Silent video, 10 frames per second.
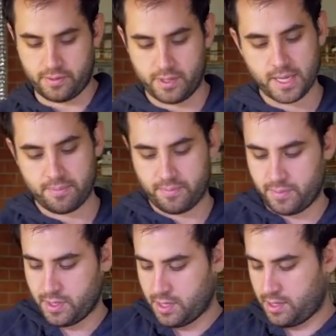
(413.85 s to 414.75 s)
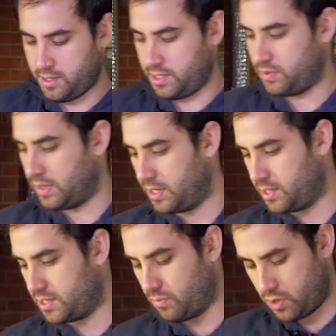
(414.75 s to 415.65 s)
Yep. This one
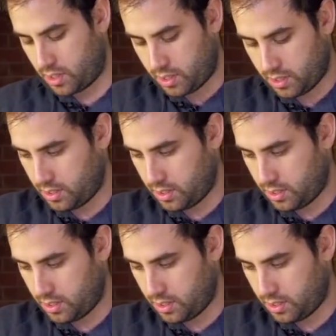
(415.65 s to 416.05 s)
needs some work.